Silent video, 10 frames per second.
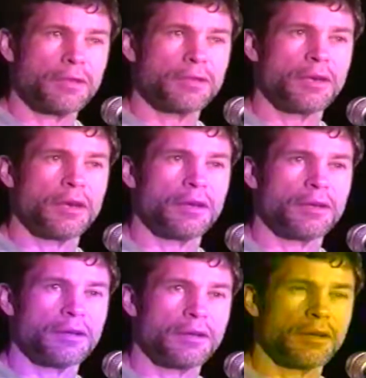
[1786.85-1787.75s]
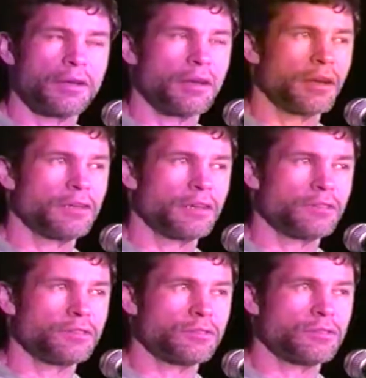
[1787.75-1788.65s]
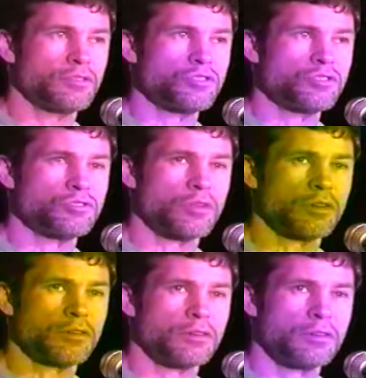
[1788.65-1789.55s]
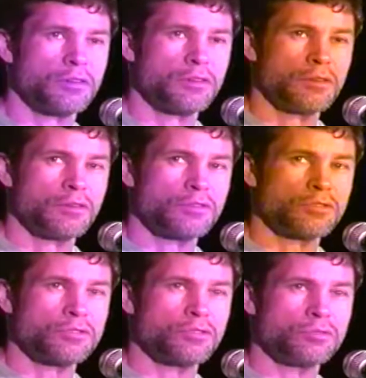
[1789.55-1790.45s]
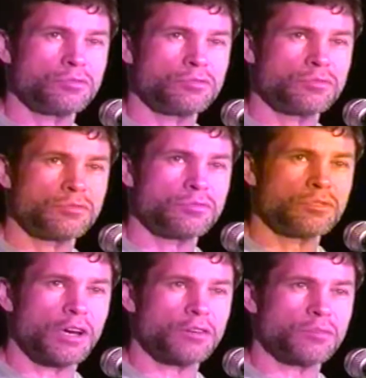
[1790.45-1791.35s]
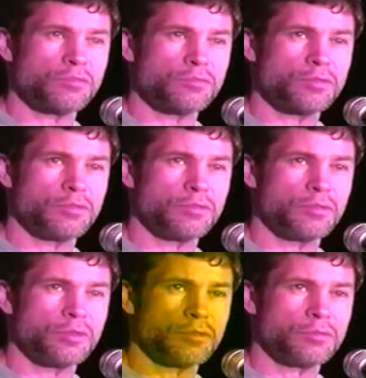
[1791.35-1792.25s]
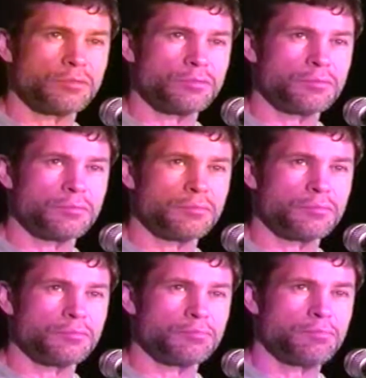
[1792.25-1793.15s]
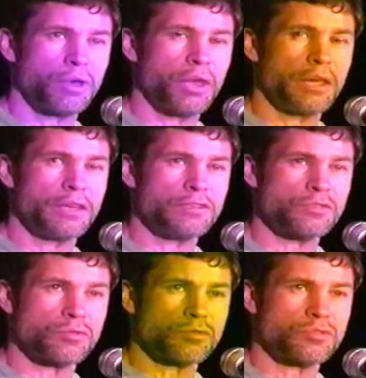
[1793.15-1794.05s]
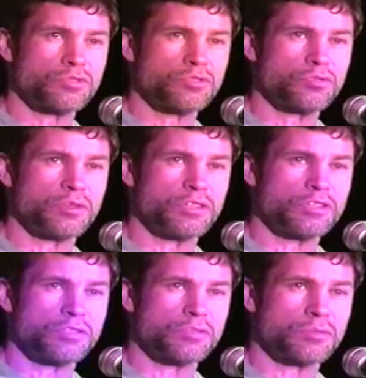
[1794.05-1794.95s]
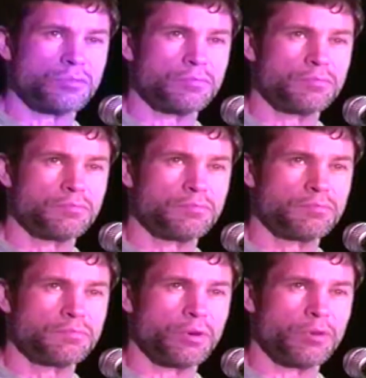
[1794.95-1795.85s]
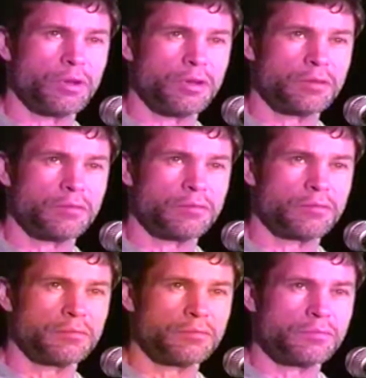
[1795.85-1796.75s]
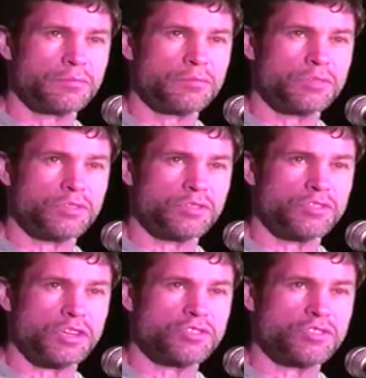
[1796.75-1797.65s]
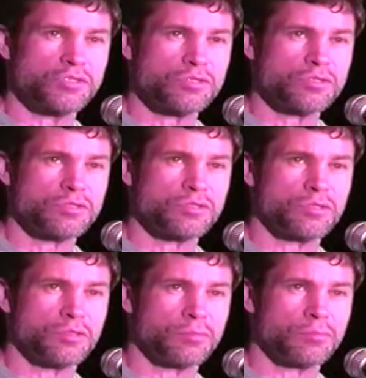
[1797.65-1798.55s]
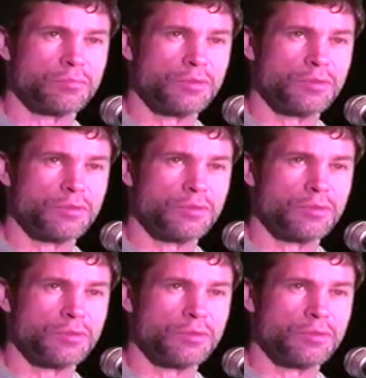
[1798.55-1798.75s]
Yeah, and I like to construct tune titles with little plays or twists or poetic suggestions to them,